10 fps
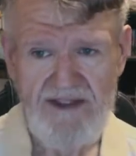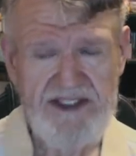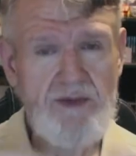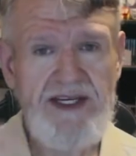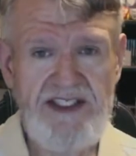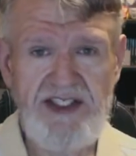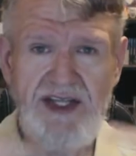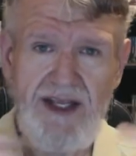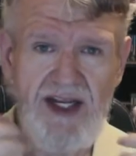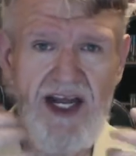It's reached
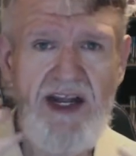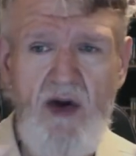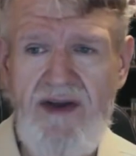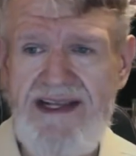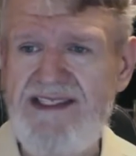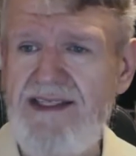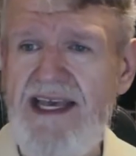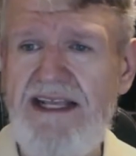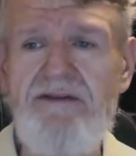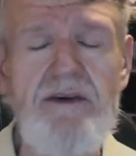the annoyance
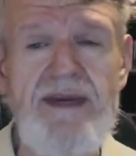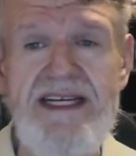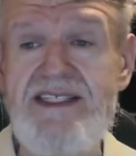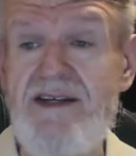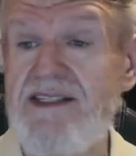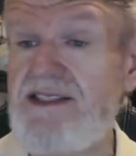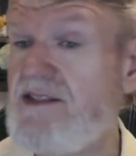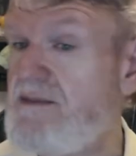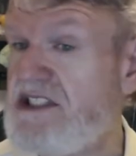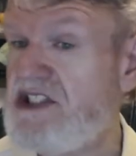length for me, so it's
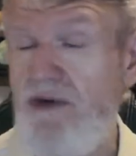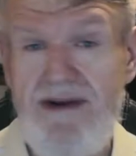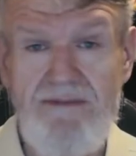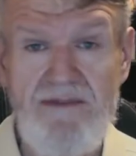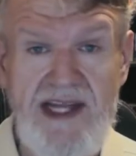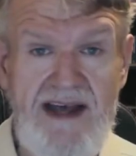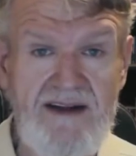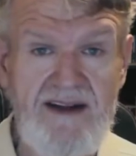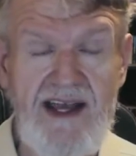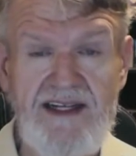going to be trimmed
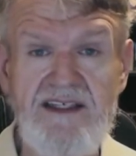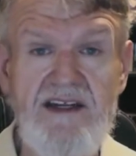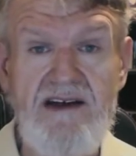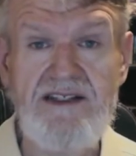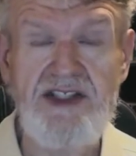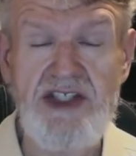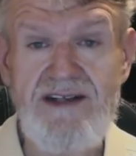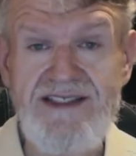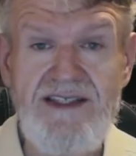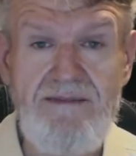down to like Don
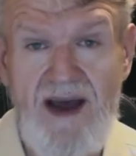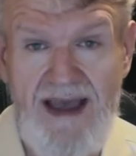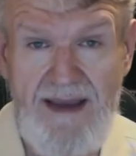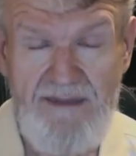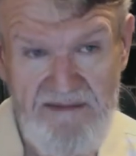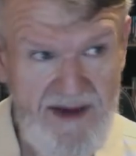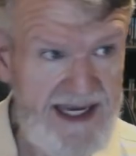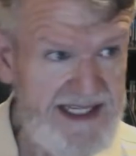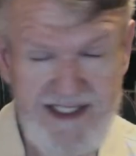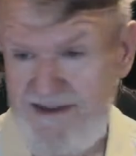Johnson Miami
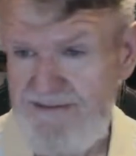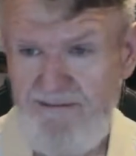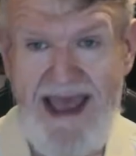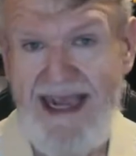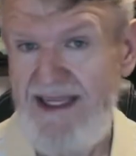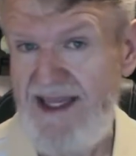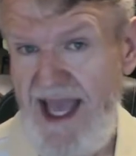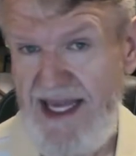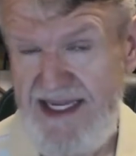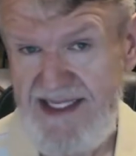Vice back in the
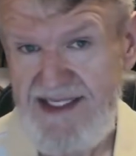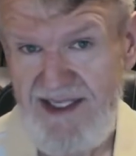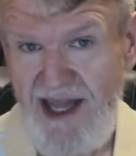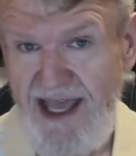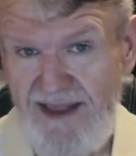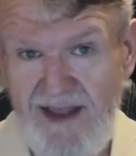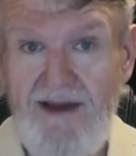80s length.